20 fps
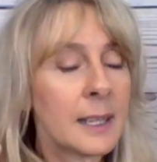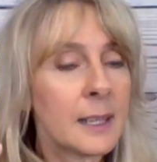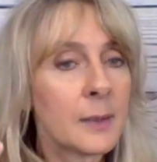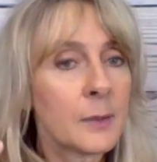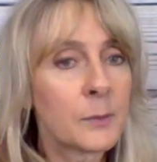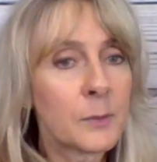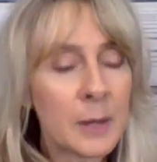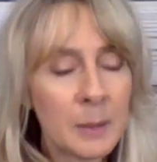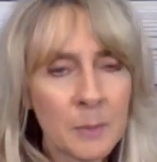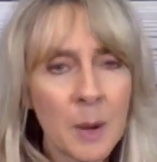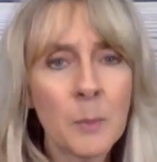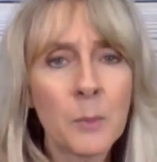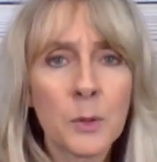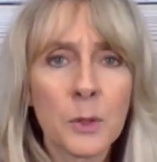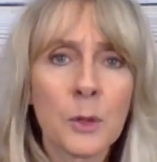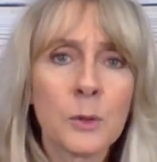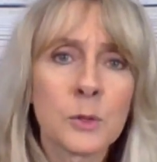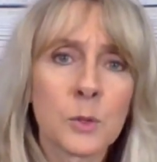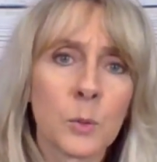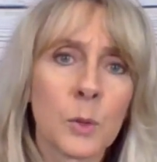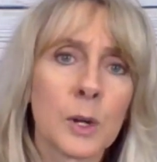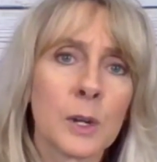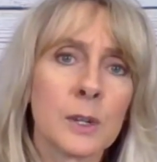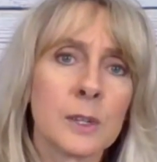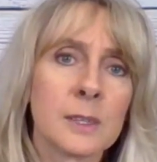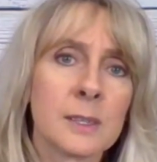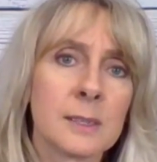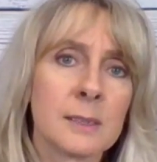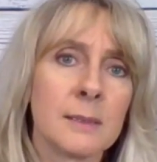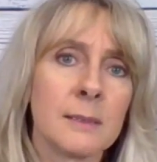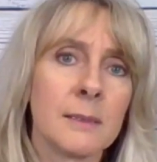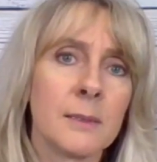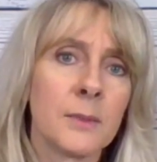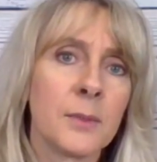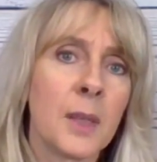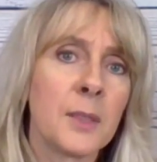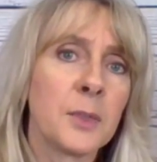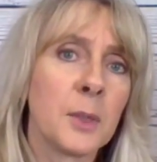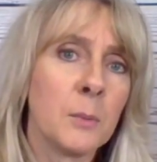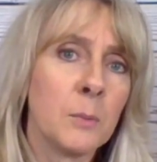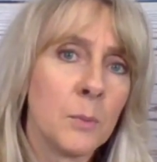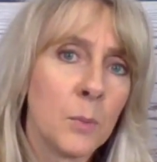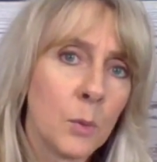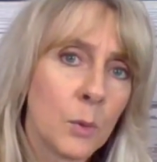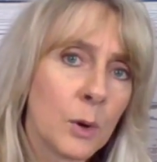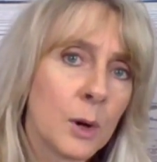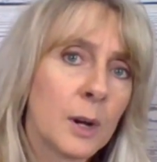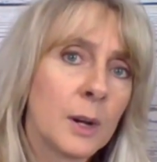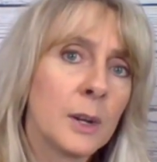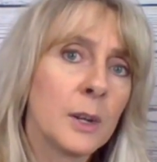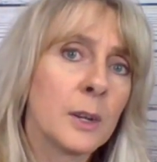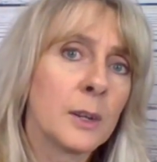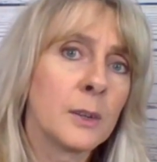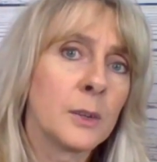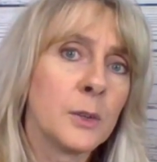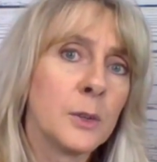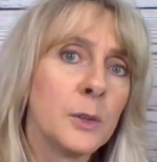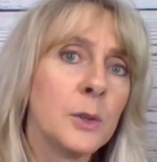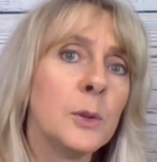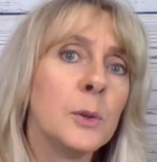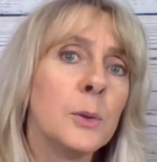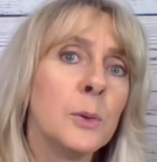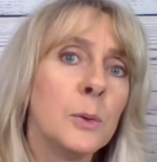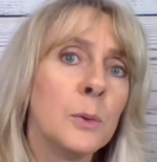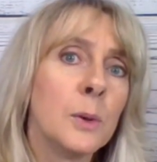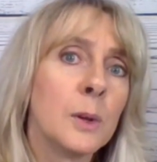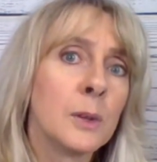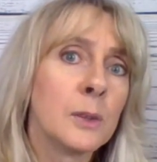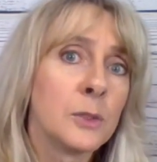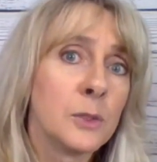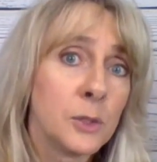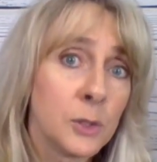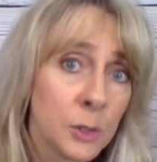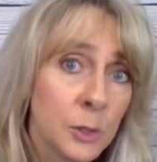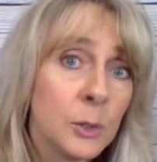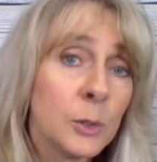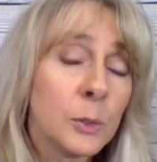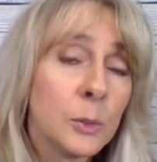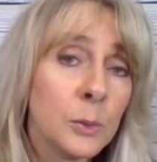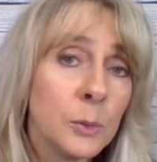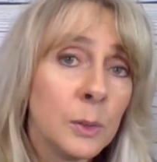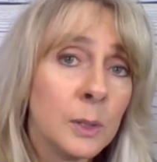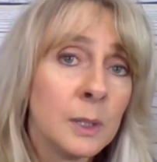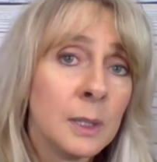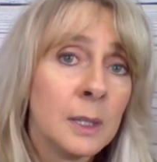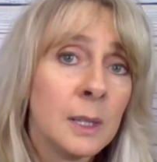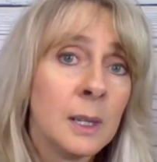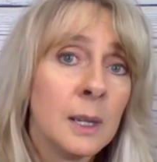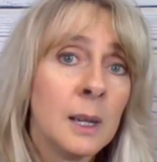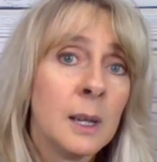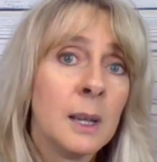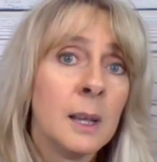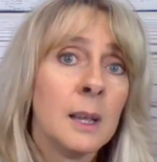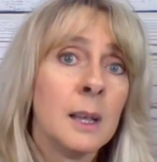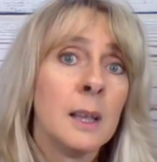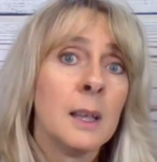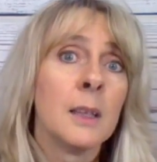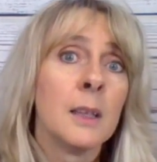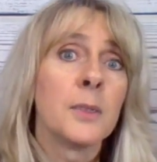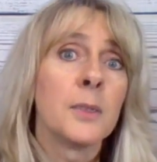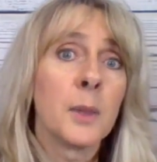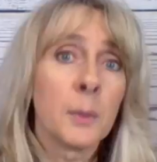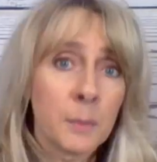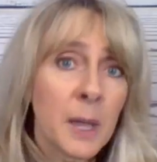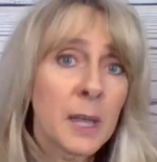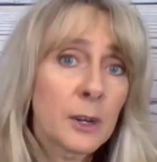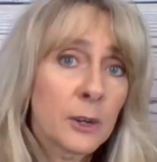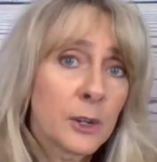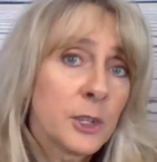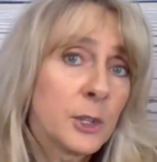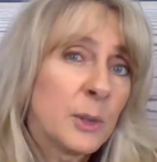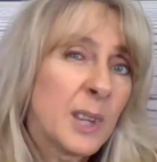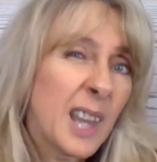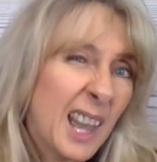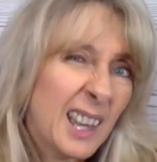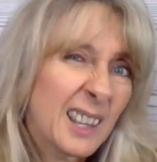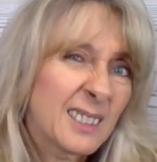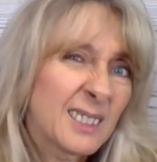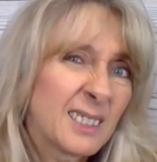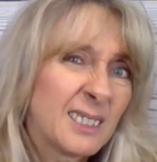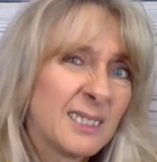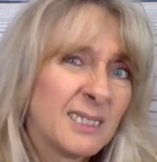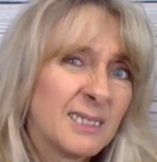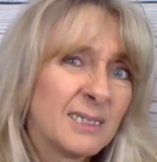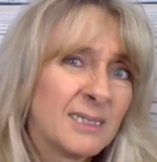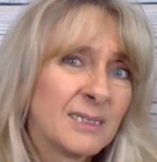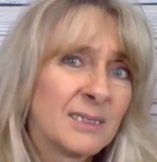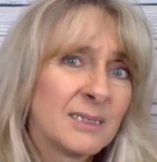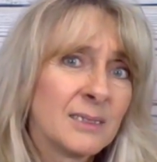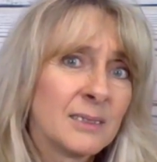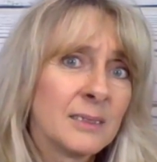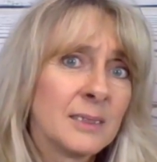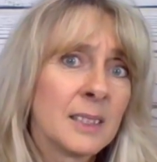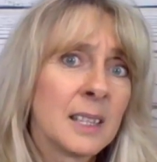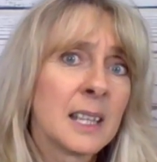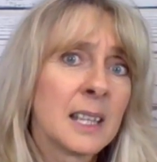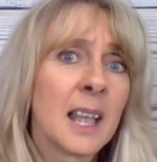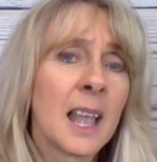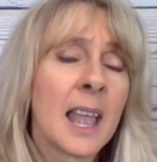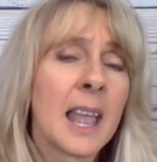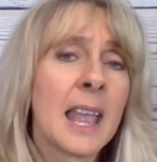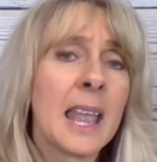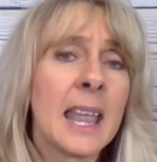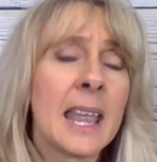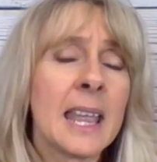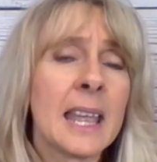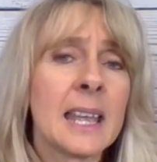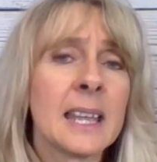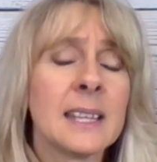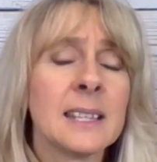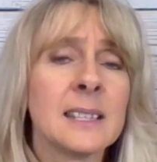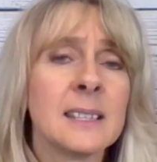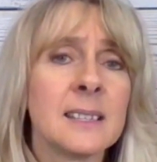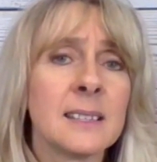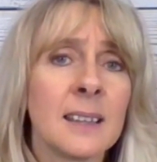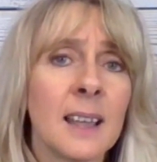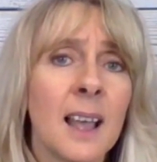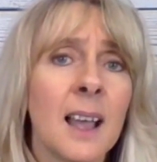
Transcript: remember those words, that the more you do, the better you'll get. And,